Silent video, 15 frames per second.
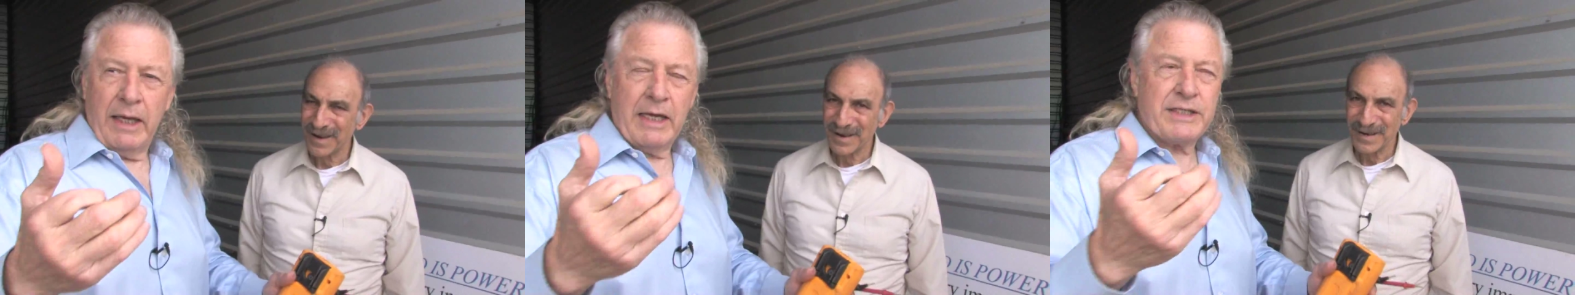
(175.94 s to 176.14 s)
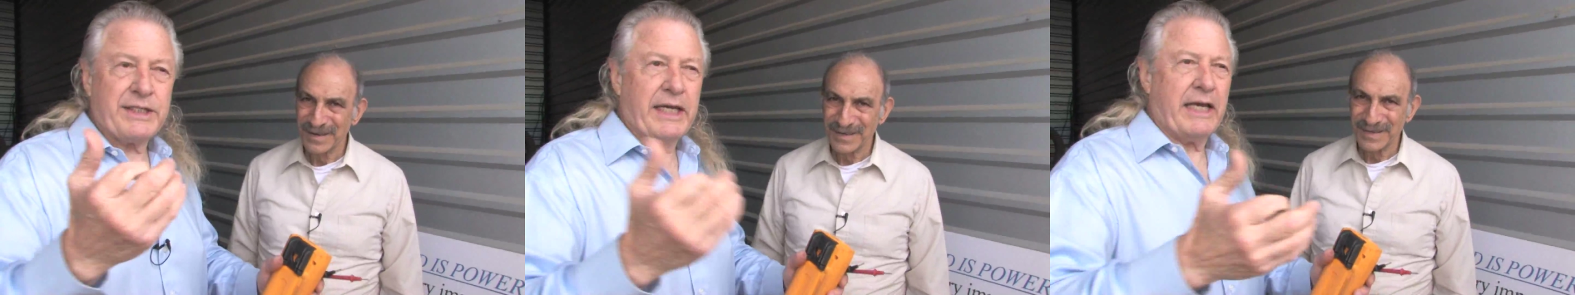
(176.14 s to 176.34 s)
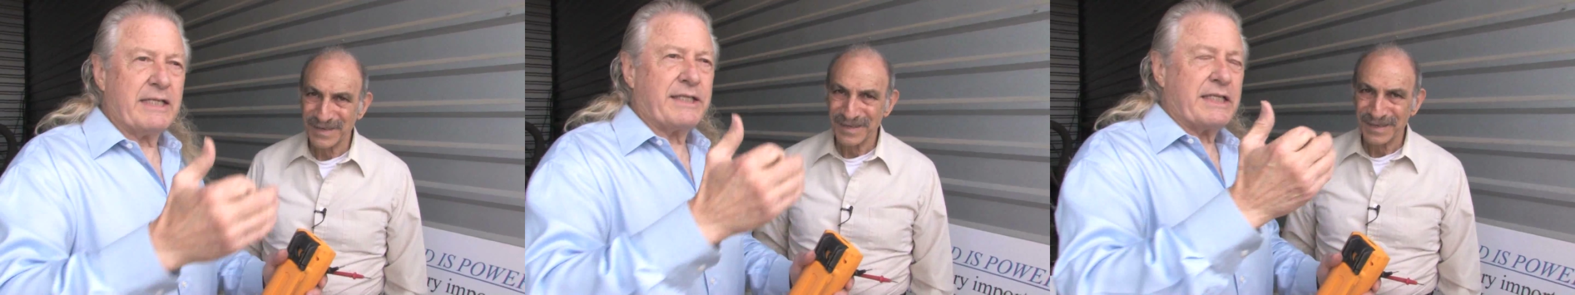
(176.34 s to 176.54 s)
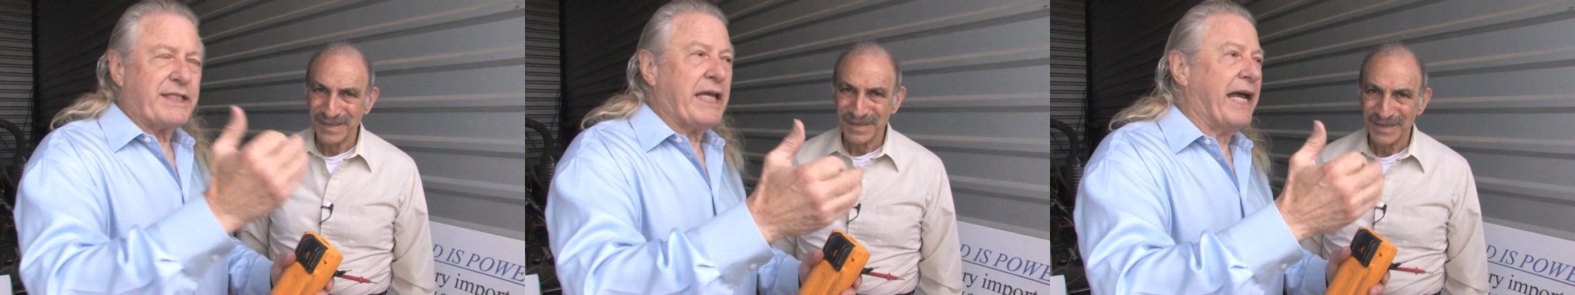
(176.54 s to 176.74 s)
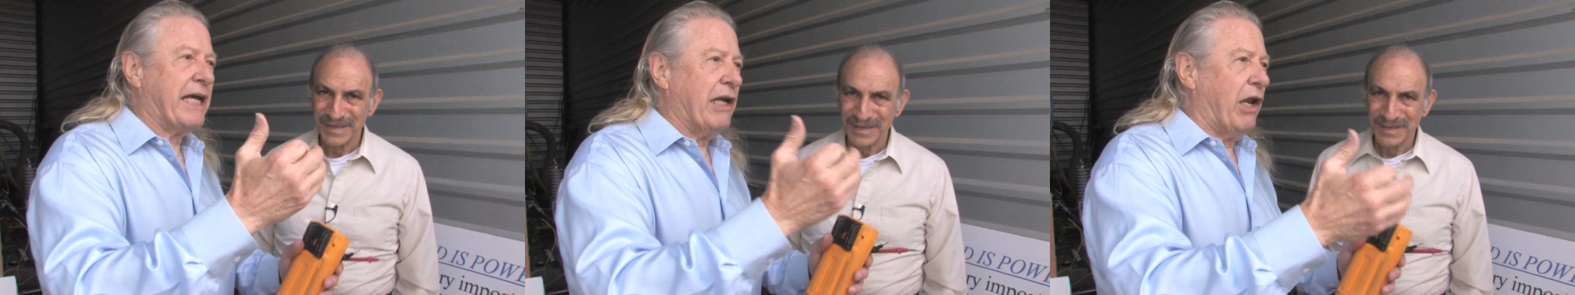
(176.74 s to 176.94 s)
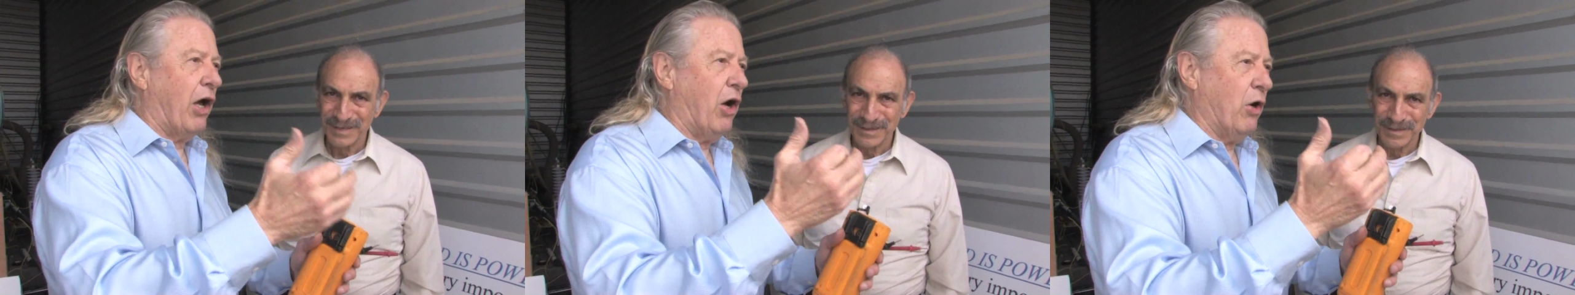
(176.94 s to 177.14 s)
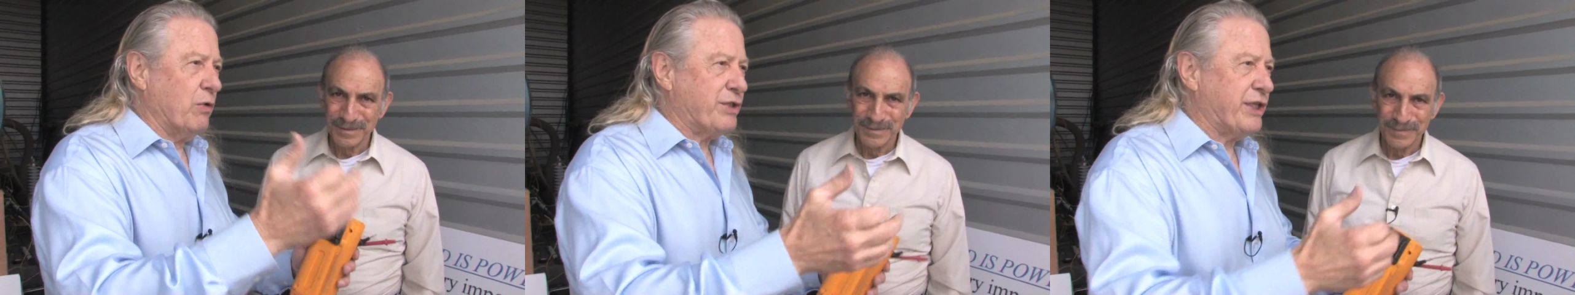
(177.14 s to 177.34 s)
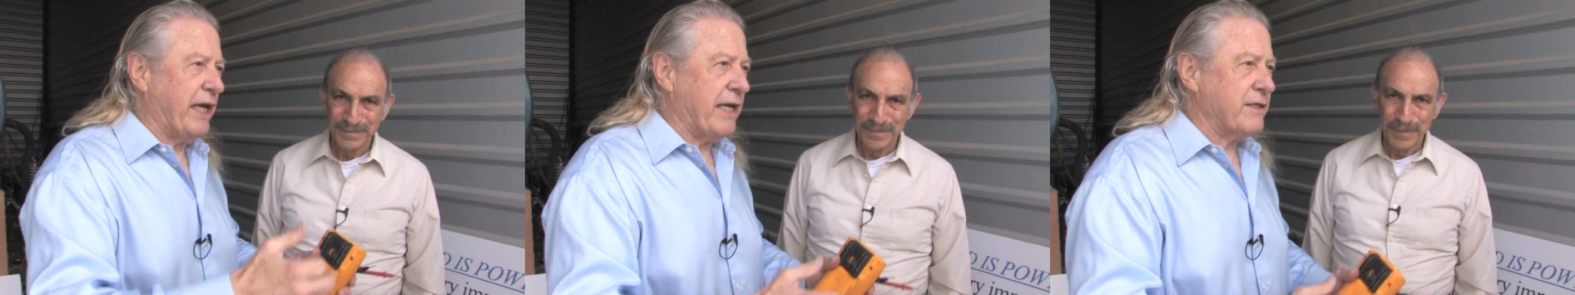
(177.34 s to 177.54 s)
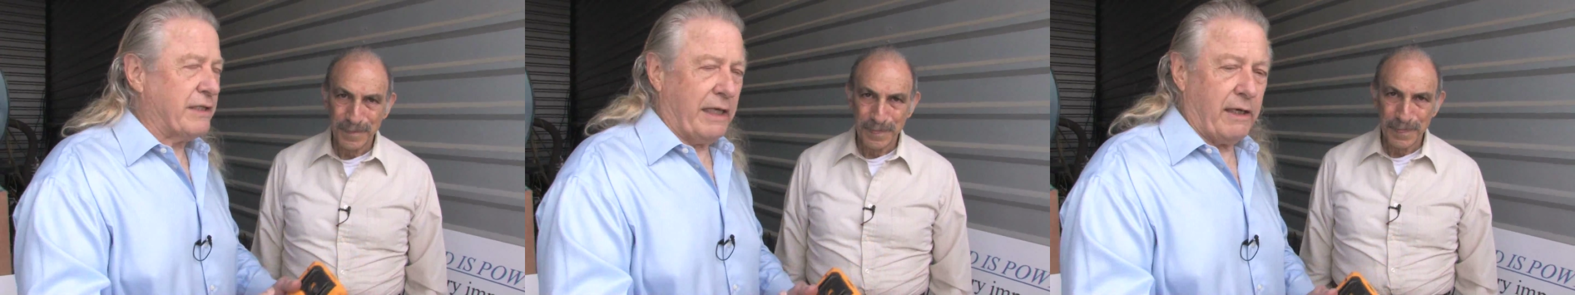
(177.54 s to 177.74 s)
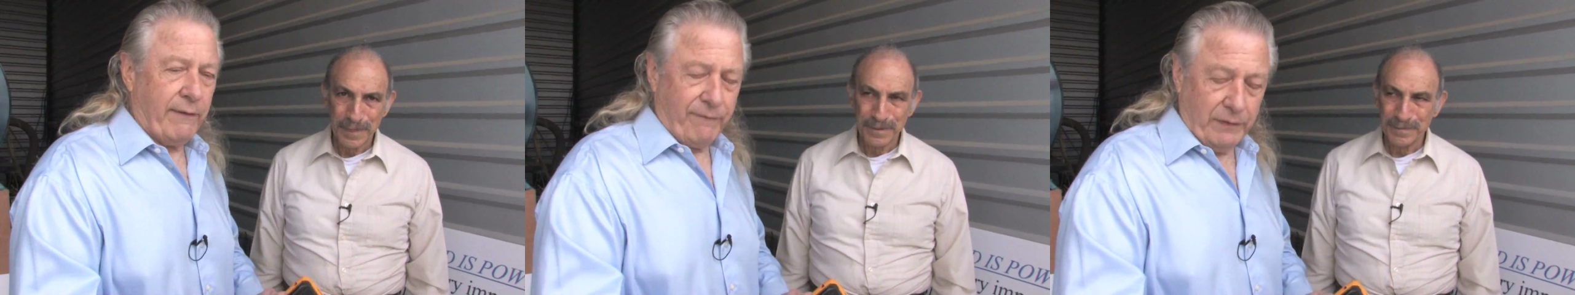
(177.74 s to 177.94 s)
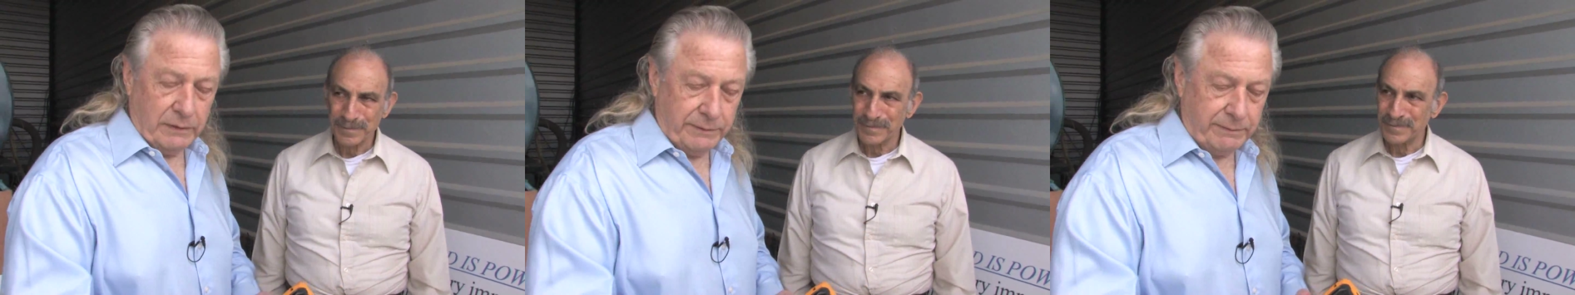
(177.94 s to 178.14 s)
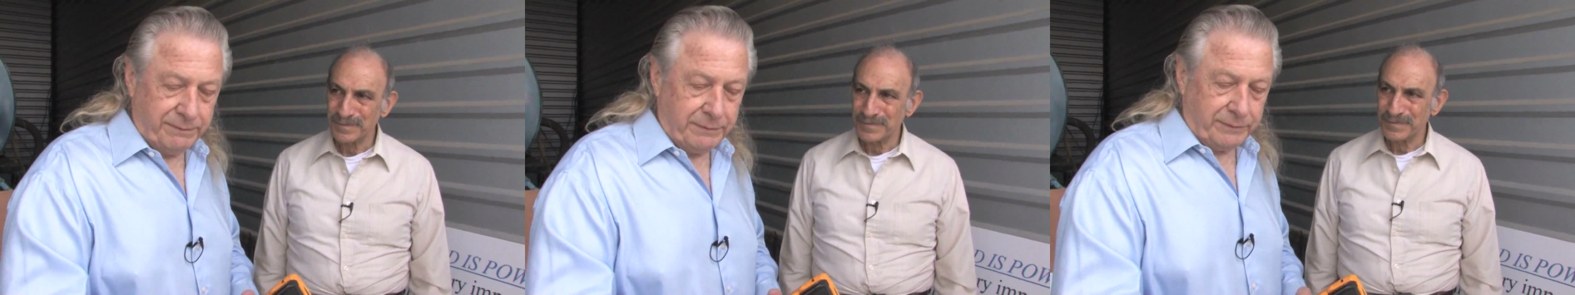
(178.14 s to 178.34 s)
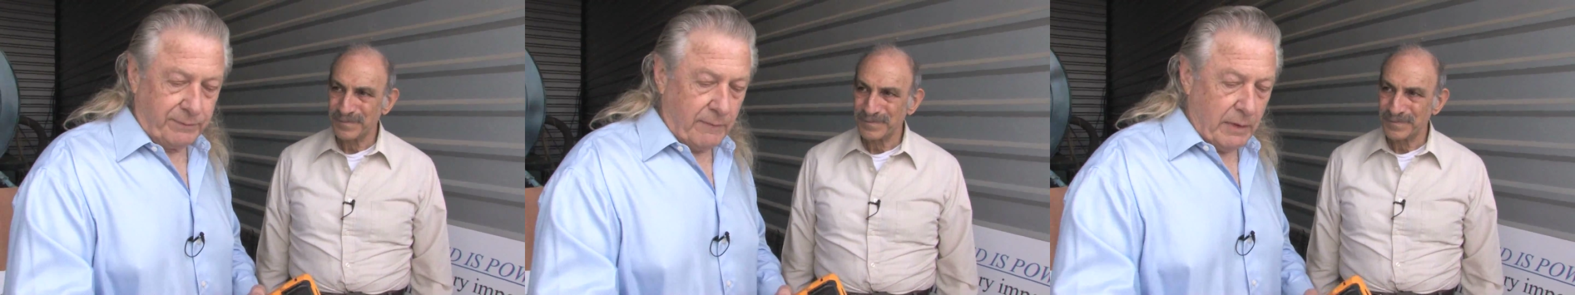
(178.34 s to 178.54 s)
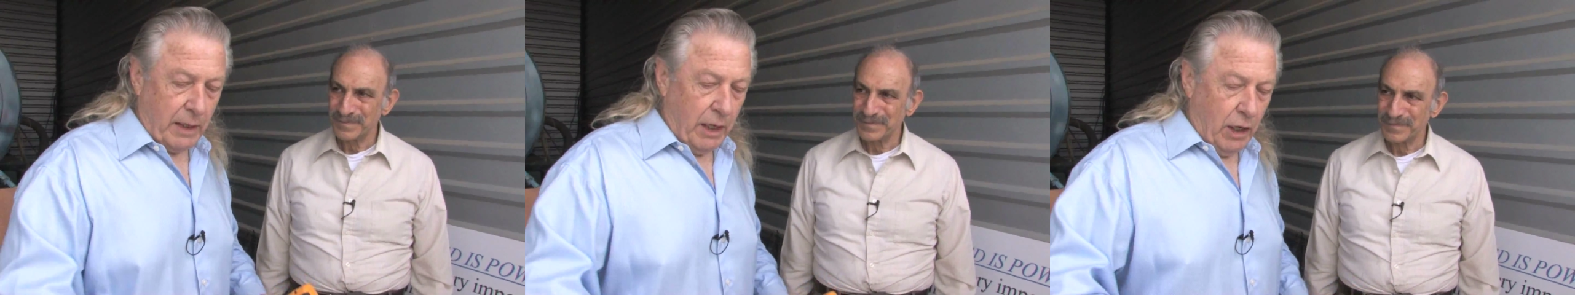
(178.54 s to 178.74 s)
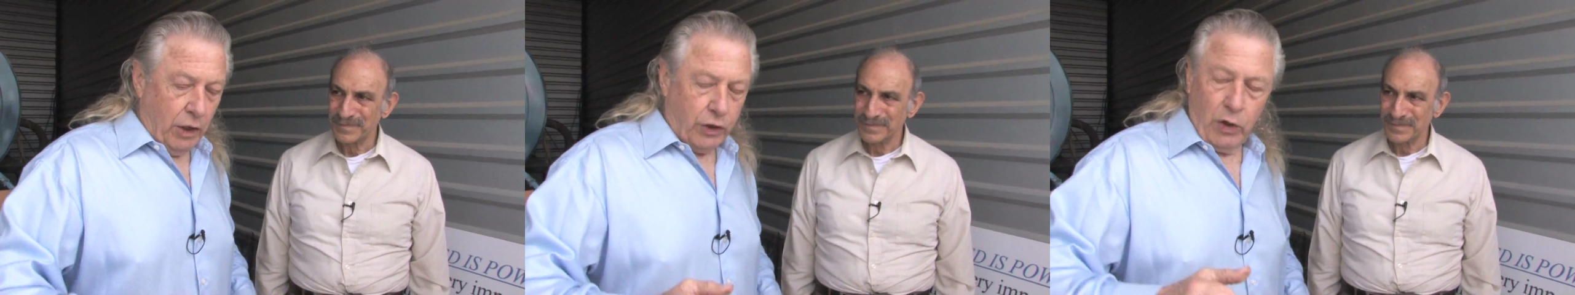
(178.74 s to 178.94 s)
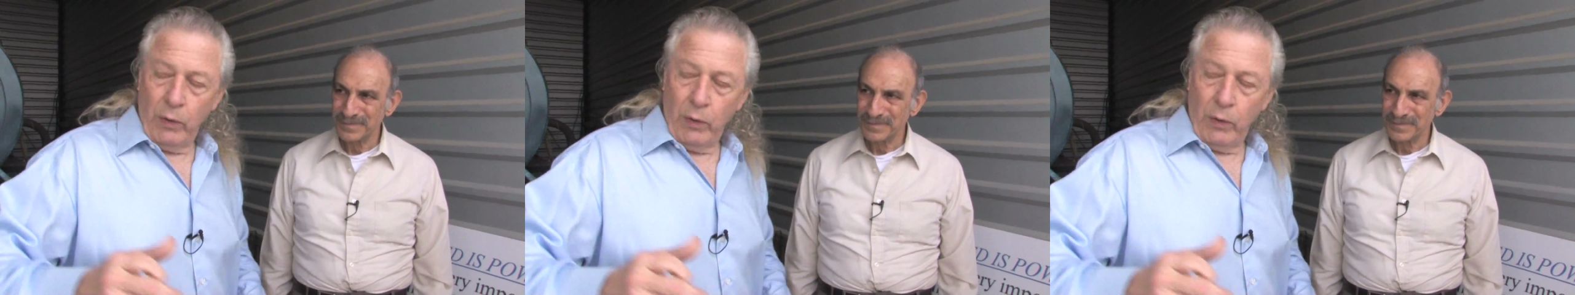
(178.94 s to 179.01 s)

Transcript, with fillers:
Speaker 1: It says the second law says that if